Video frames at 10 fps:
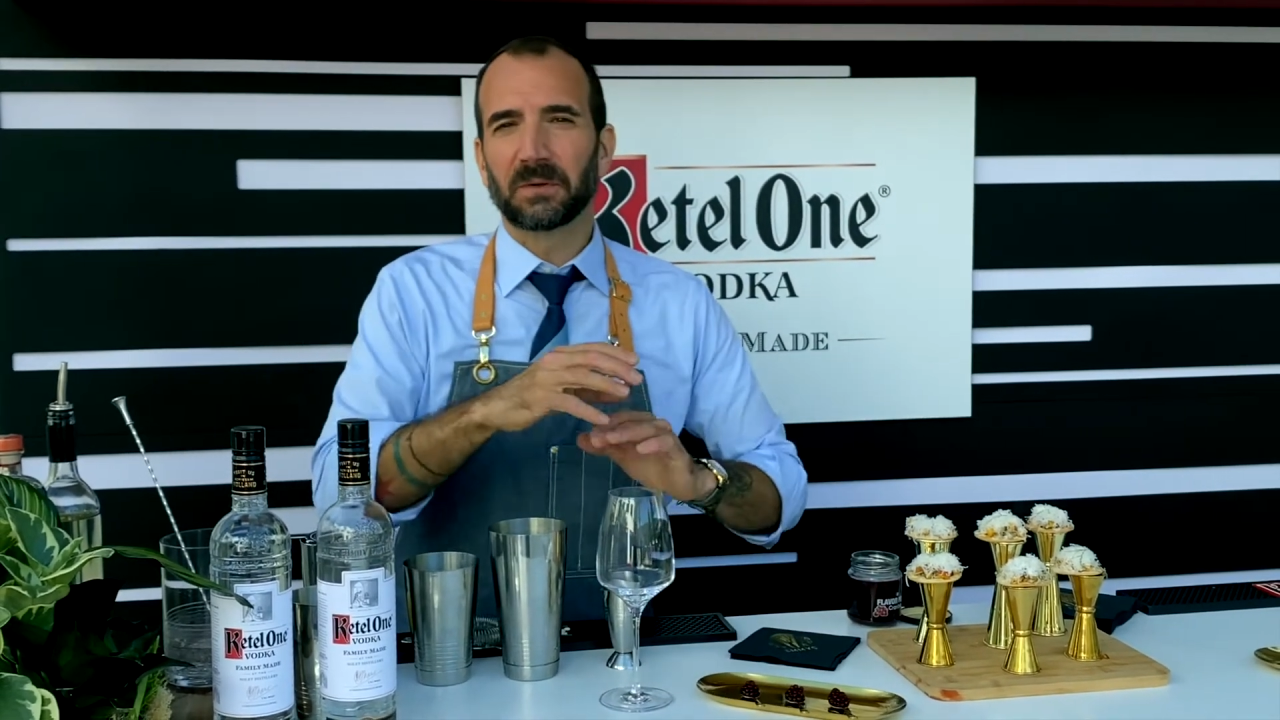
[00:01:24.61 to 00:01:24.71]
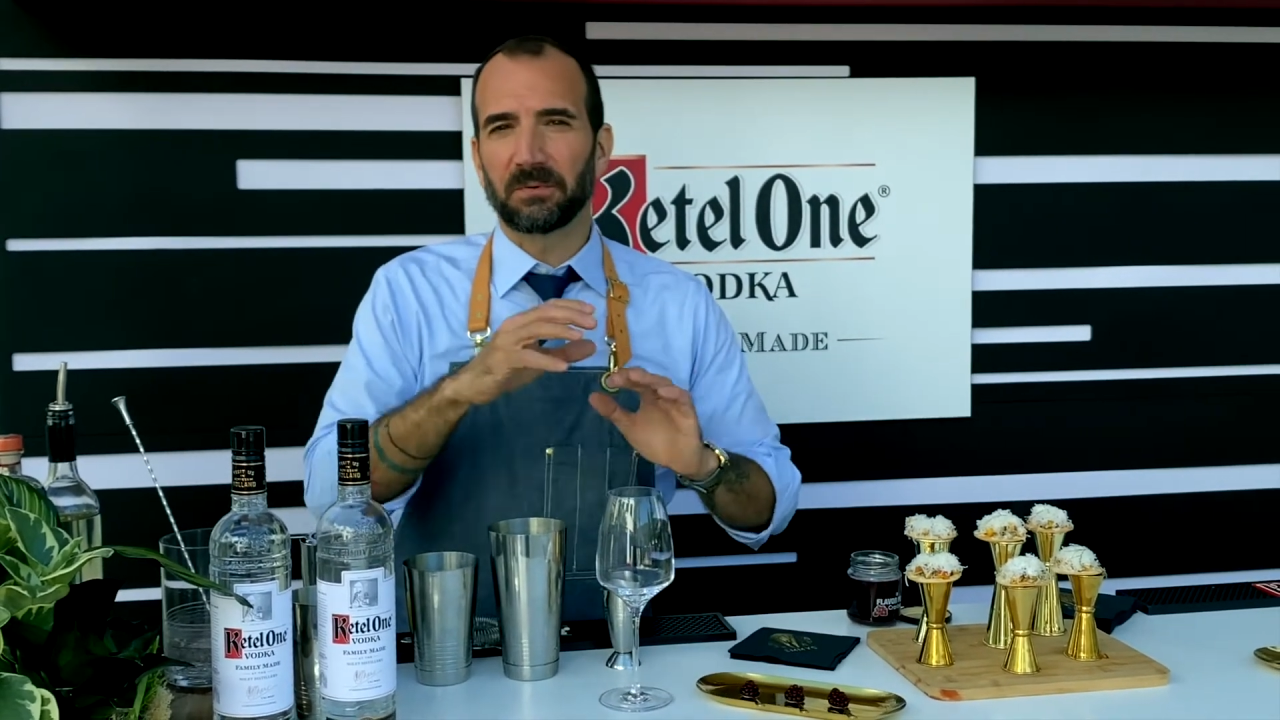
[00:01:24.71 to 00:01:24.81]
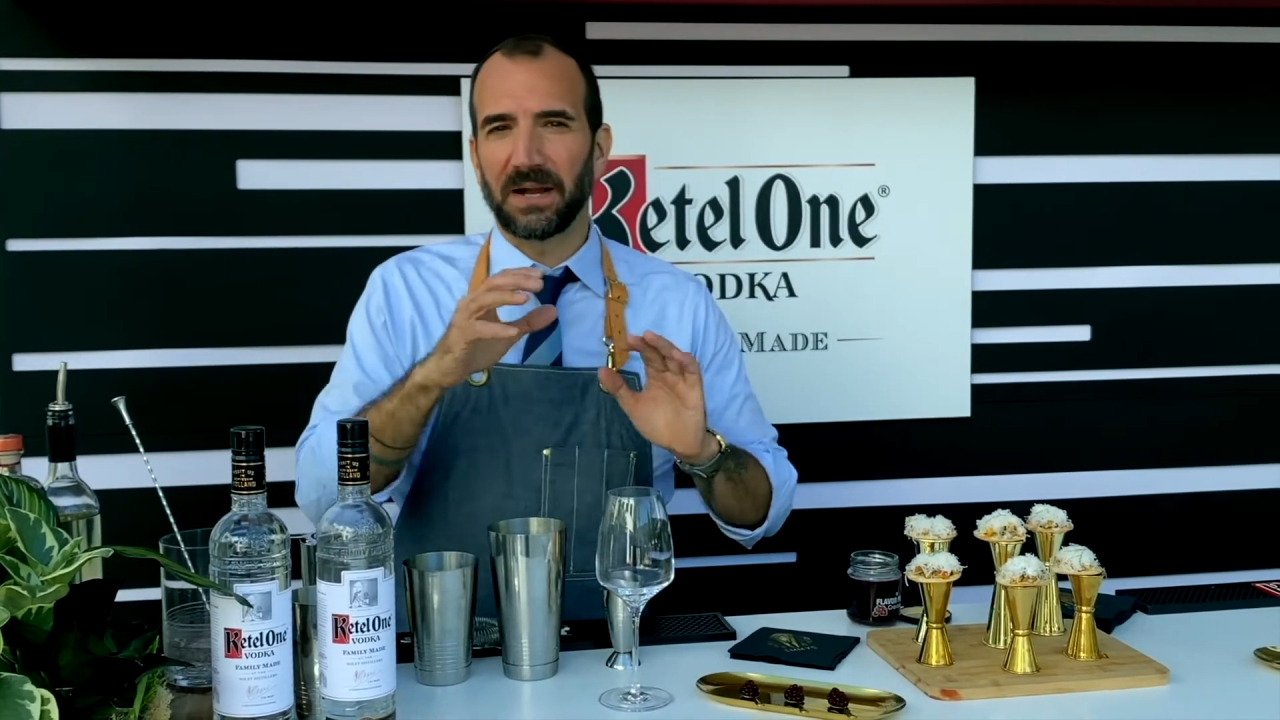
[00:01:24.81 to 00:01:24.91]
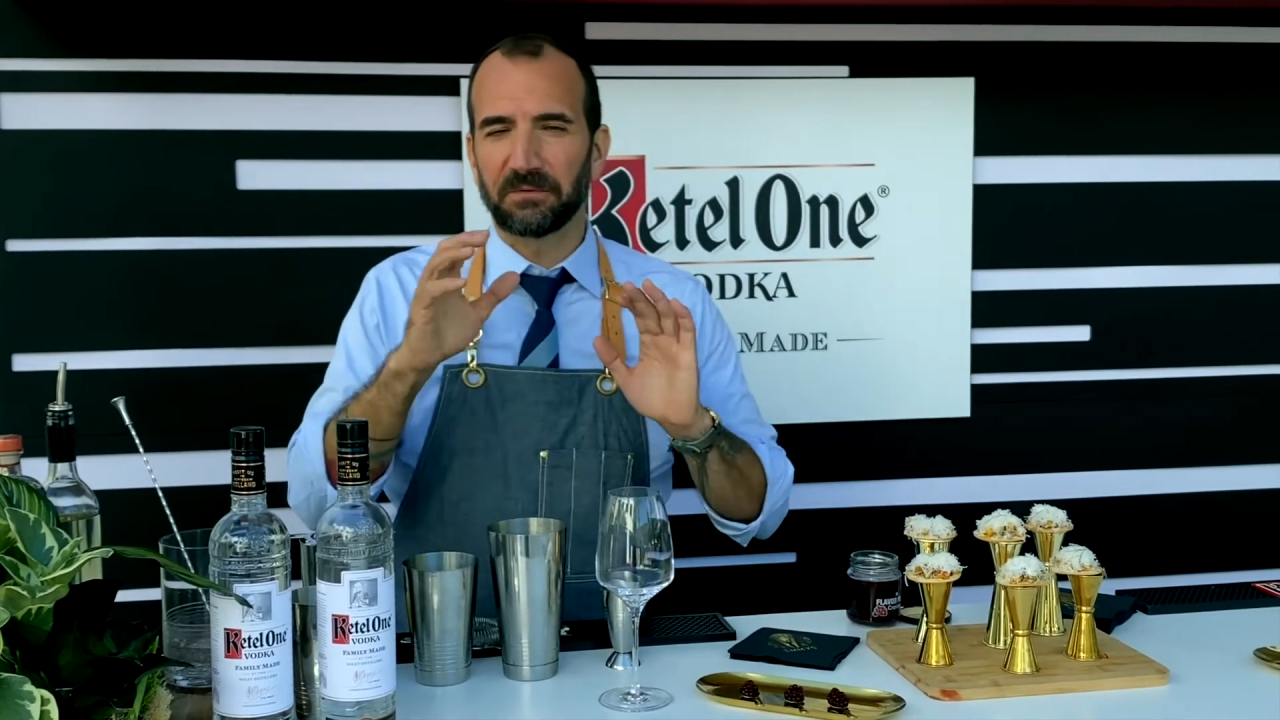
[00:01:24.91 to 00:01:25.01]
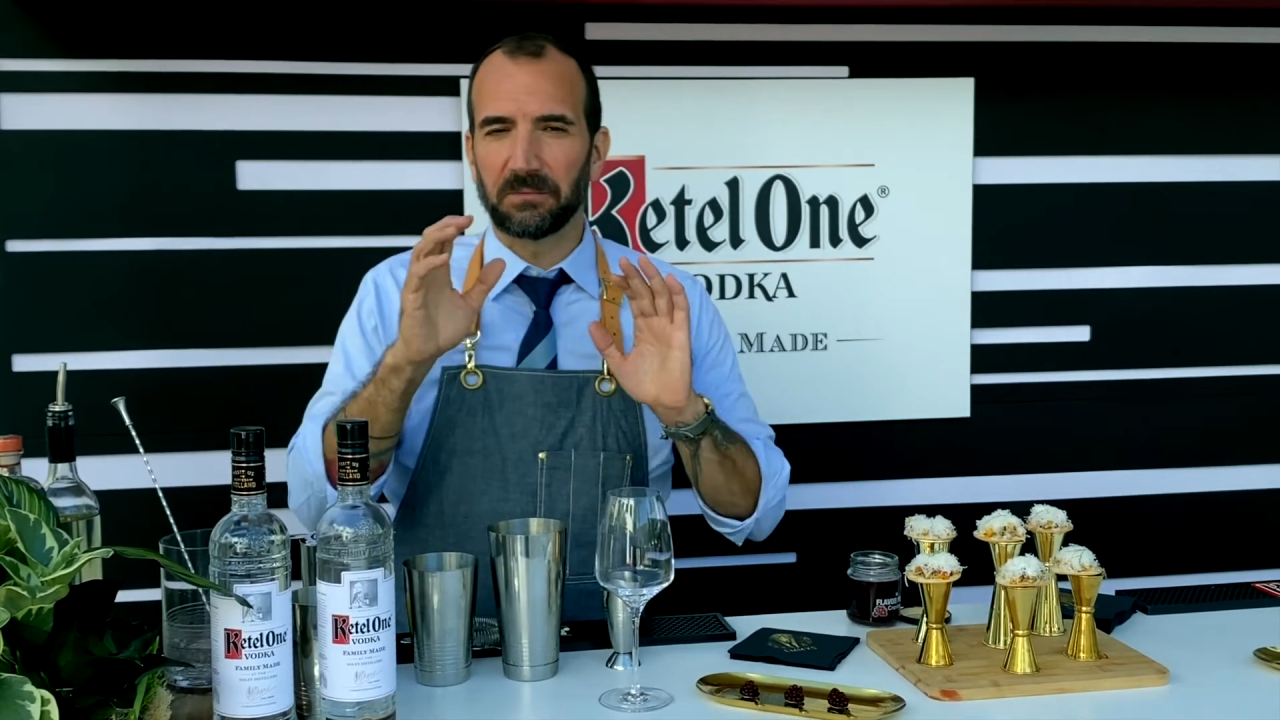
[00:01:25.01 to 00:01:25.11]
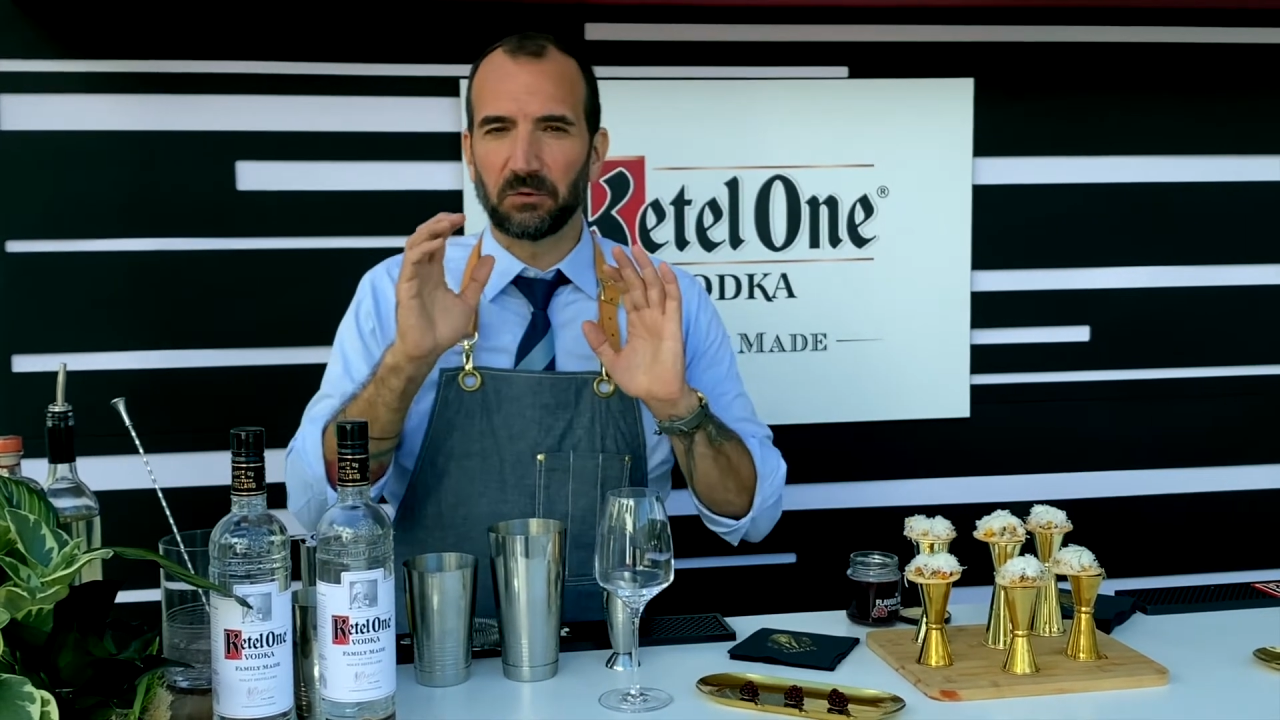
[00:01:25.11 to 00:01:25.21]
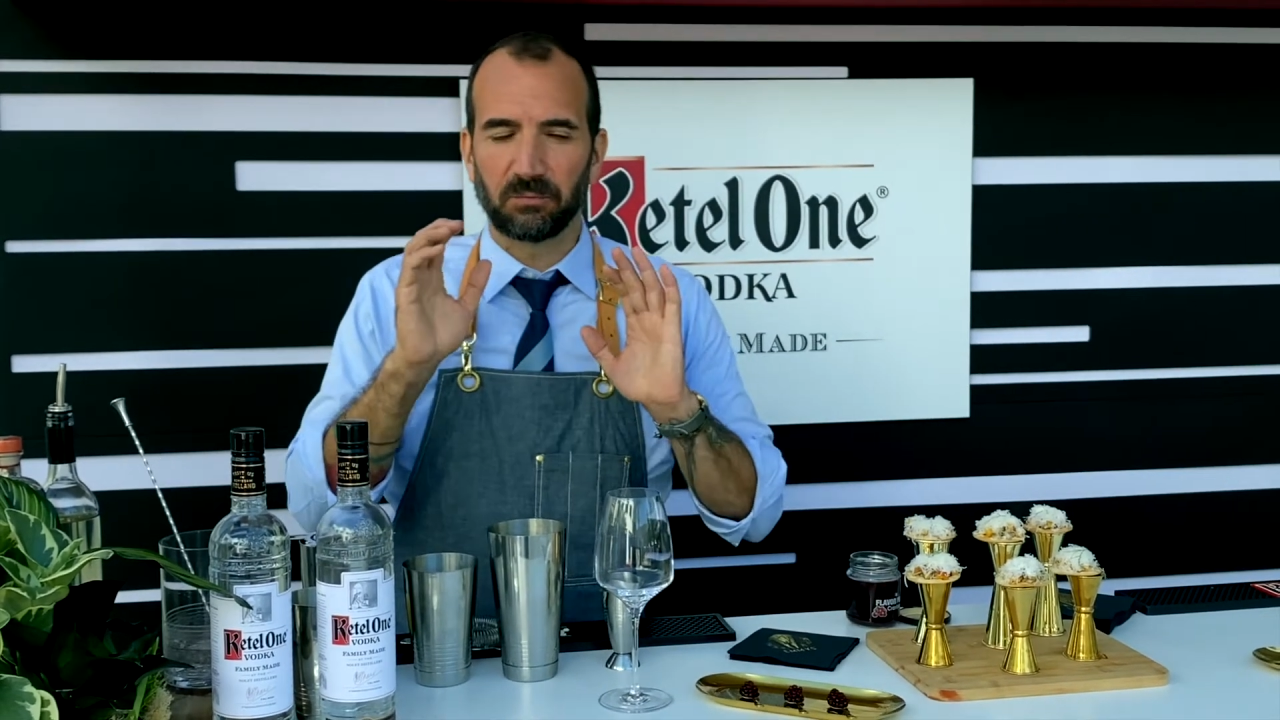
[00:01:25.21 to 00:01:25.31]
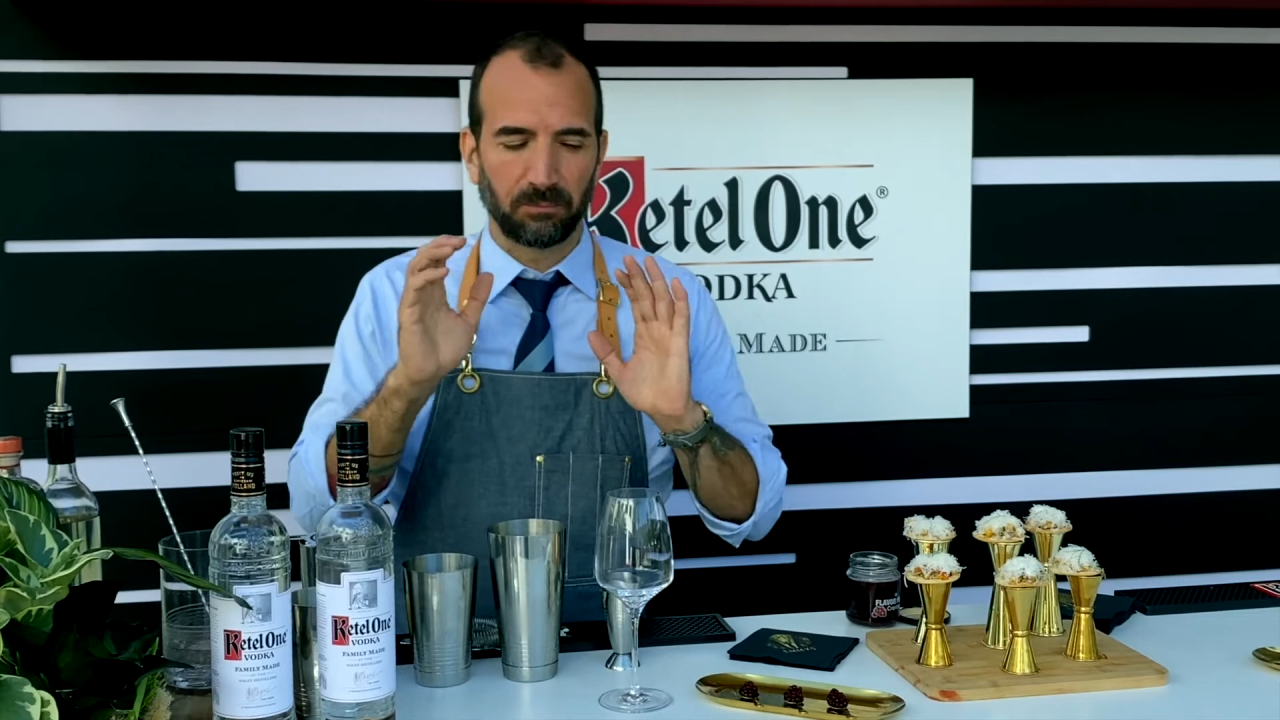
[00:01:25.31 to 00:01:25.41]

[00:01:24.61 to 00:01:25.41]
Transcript: perhaps the most